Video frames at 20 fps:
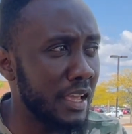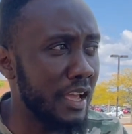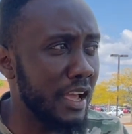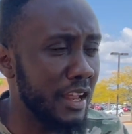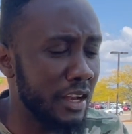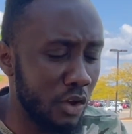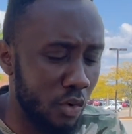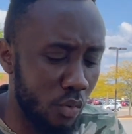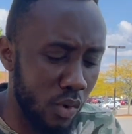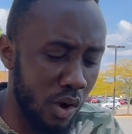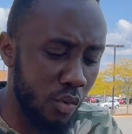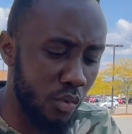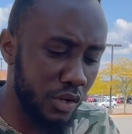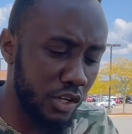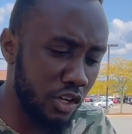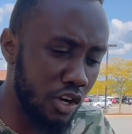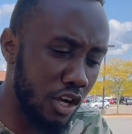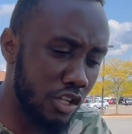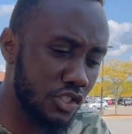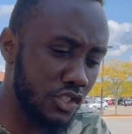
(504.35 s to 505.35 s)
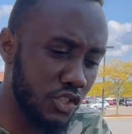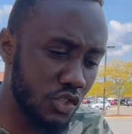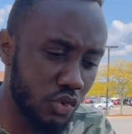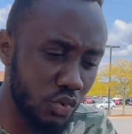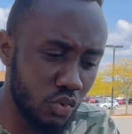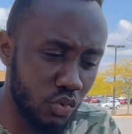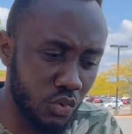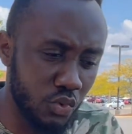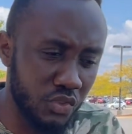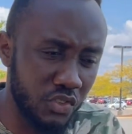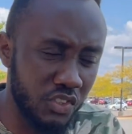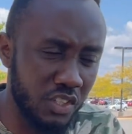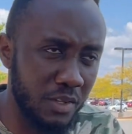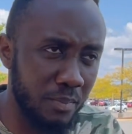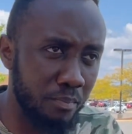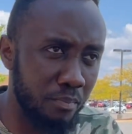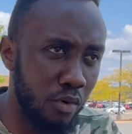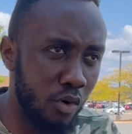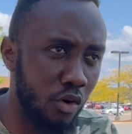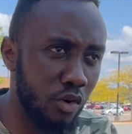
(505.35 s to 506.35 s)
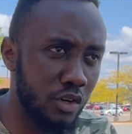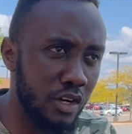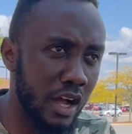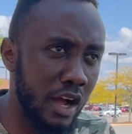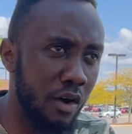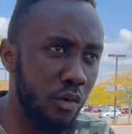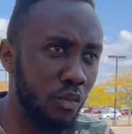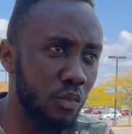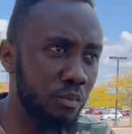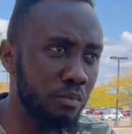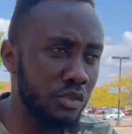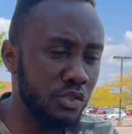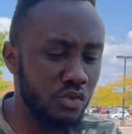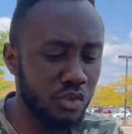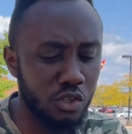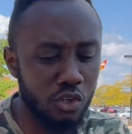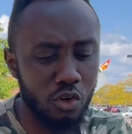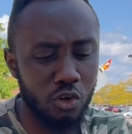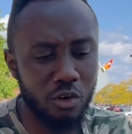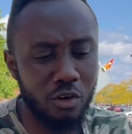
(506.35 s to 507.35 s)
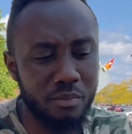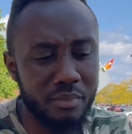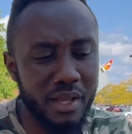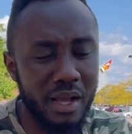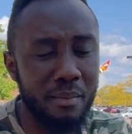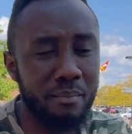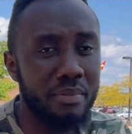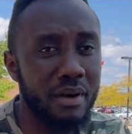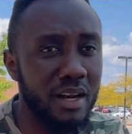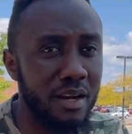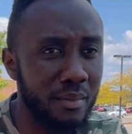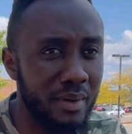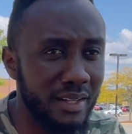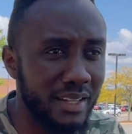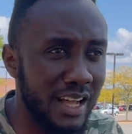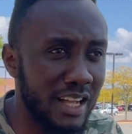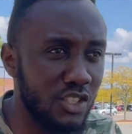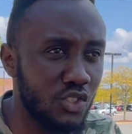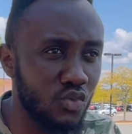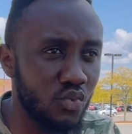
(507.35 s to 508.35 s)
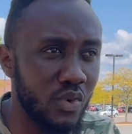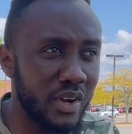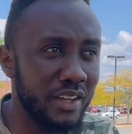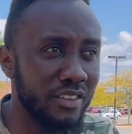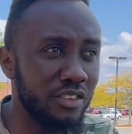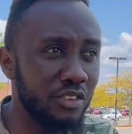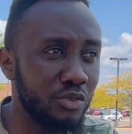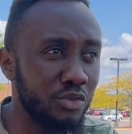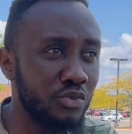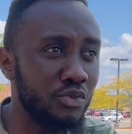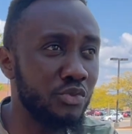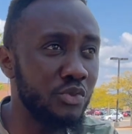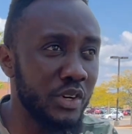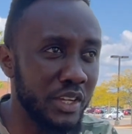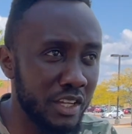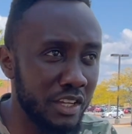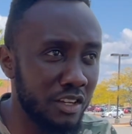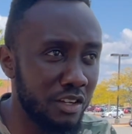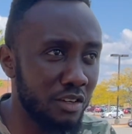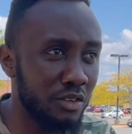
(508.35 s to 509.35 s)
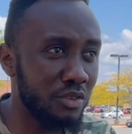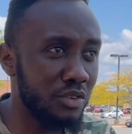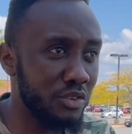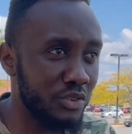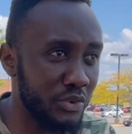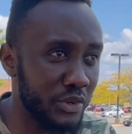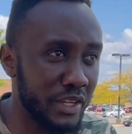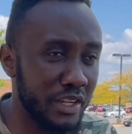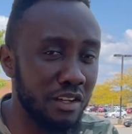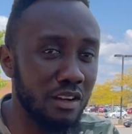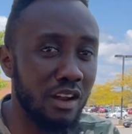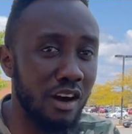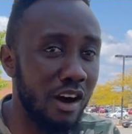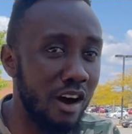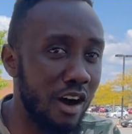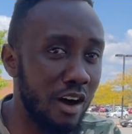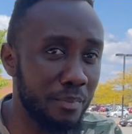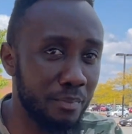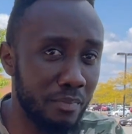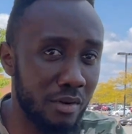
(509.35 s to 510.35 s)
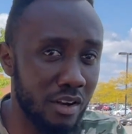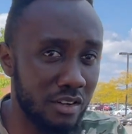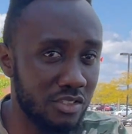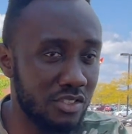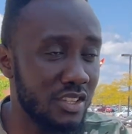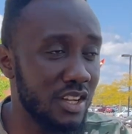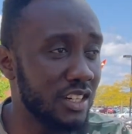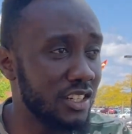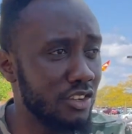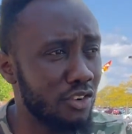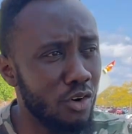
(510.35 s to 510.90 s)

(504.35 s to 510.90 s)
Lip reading: And then when we got to the border between Colombia and Panama, that's where the real hard part started.